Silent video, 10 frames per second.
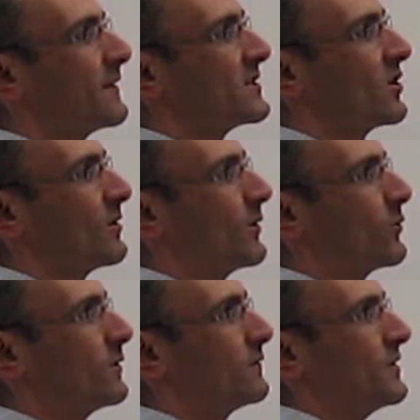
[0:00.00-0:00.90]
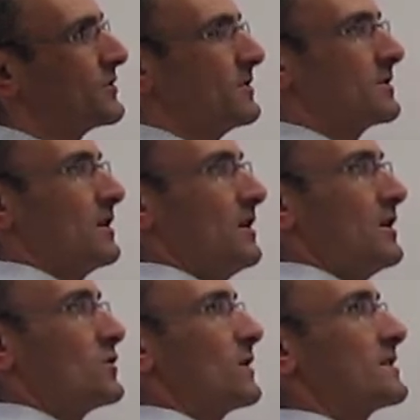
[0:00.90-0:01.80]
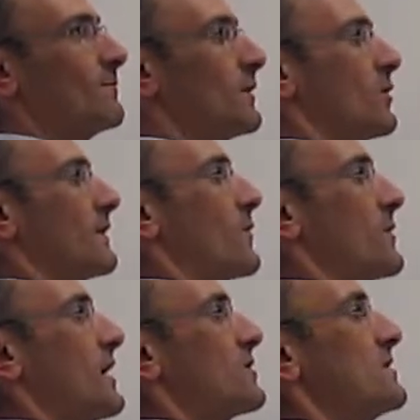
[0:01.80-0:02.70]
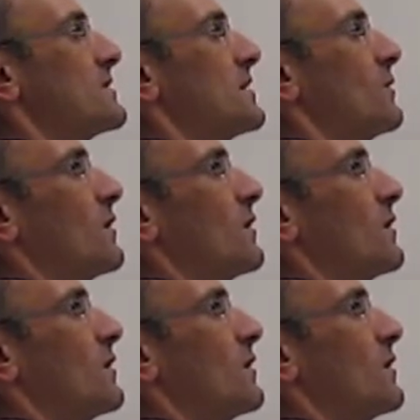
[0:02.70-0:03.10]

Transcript: by the stoichiometric coefficients. So I simply look at the reaction and say,